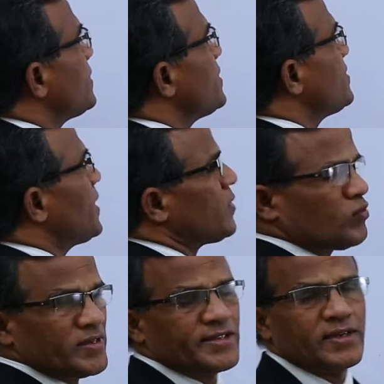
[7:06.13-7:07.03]
these are
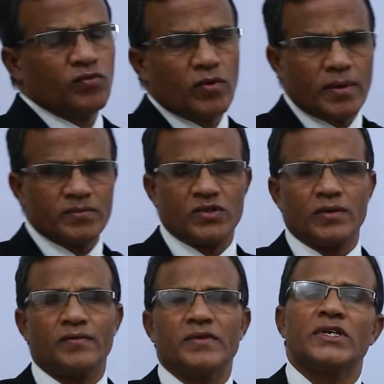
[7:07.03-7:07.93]
question forms
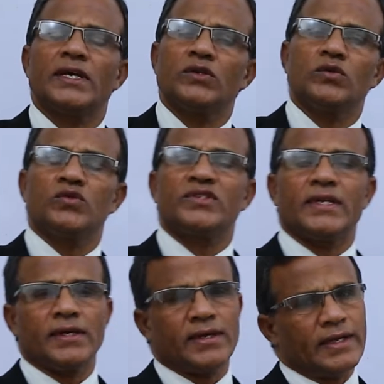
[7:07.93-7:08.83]
which are used
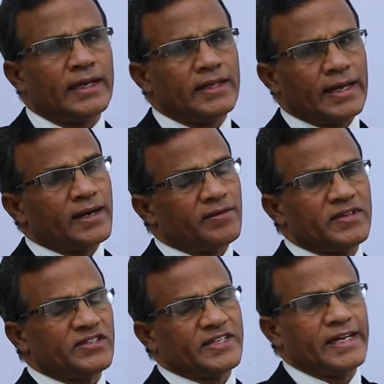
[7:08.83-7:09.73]
at the end of
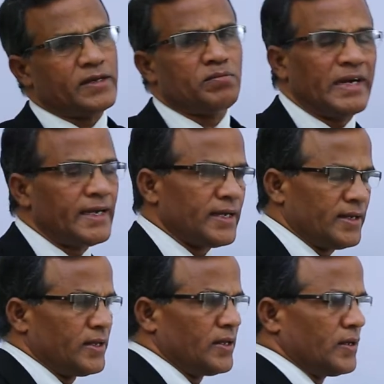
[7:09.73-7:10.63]
the statement.
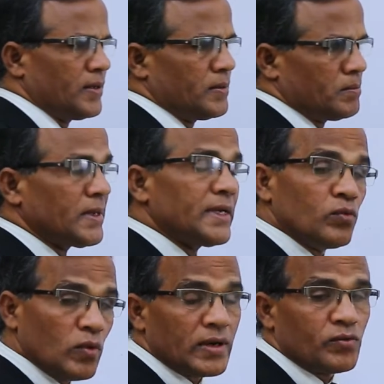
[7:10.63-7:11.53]
But
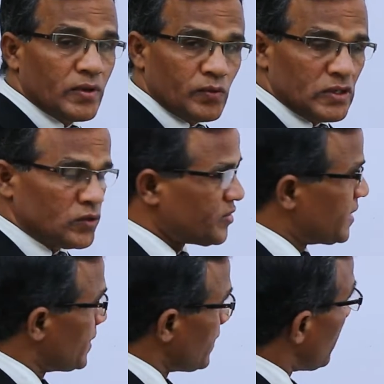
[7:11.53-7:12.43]
in what way we use
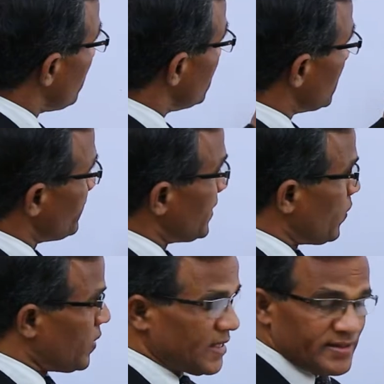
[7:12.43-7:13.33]
it? After giving
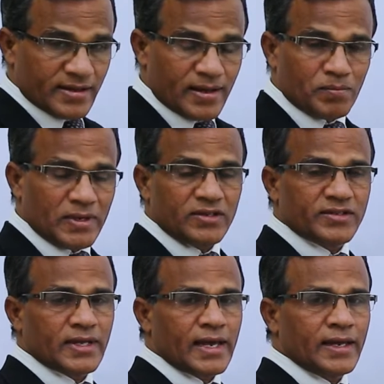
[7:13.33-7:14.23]
all
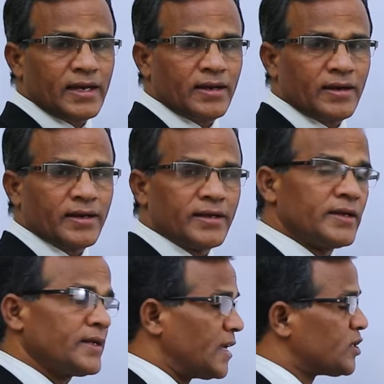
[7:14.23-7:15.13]
examples, I'll
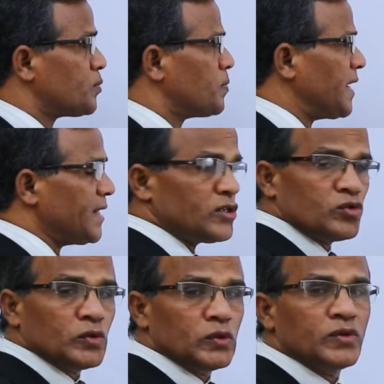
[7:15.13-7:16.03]
explain it
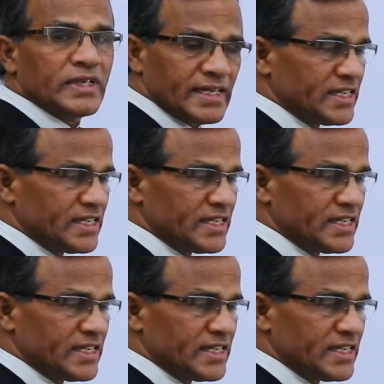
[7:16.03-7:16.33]
to you in a